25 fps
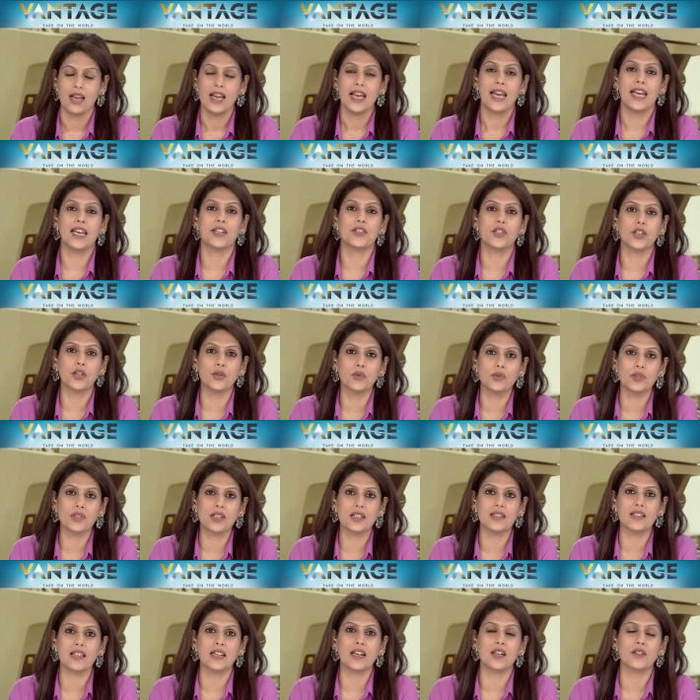It
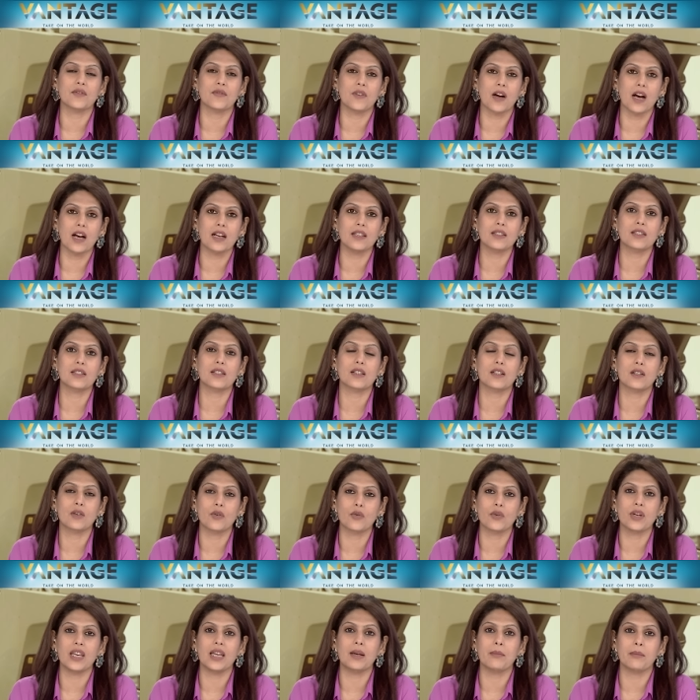uses an advanced
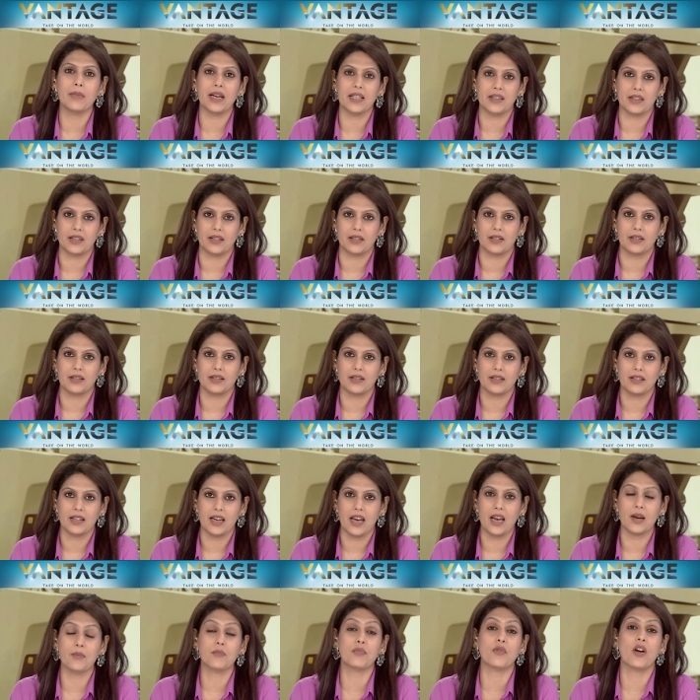cloning method
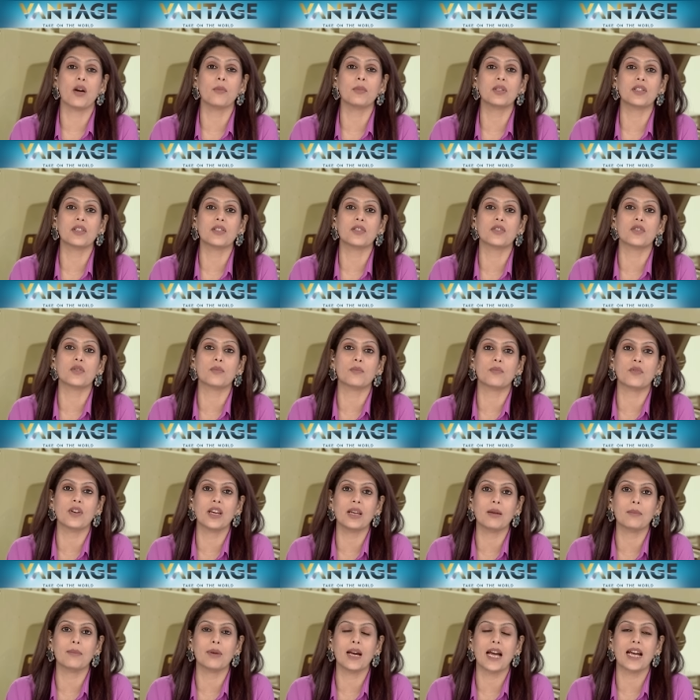and promises to
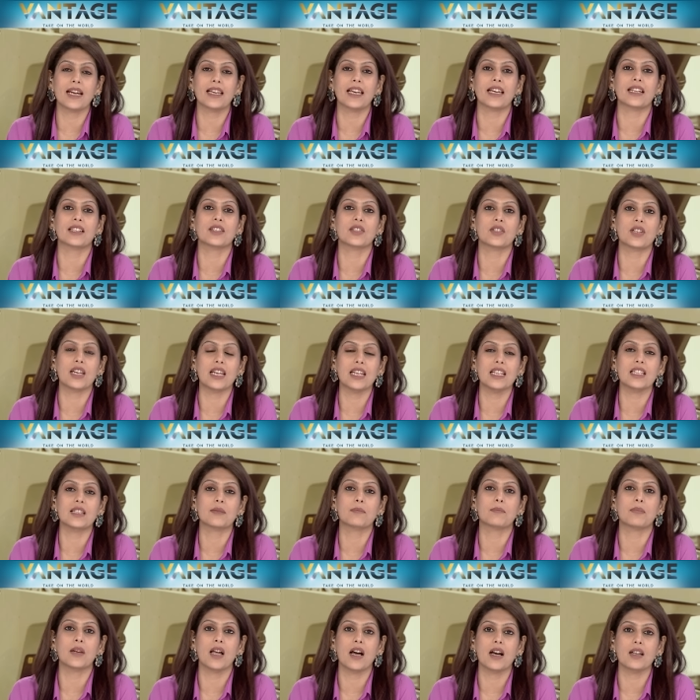bring back
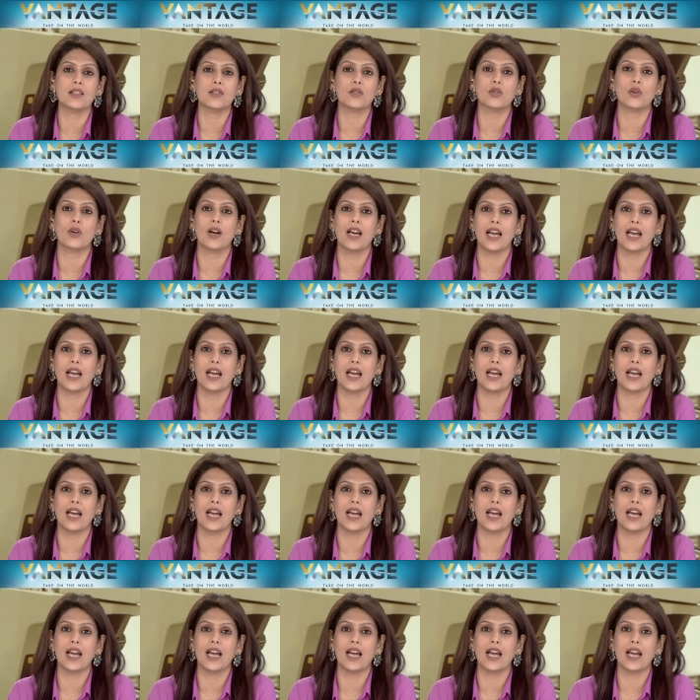extinct plants or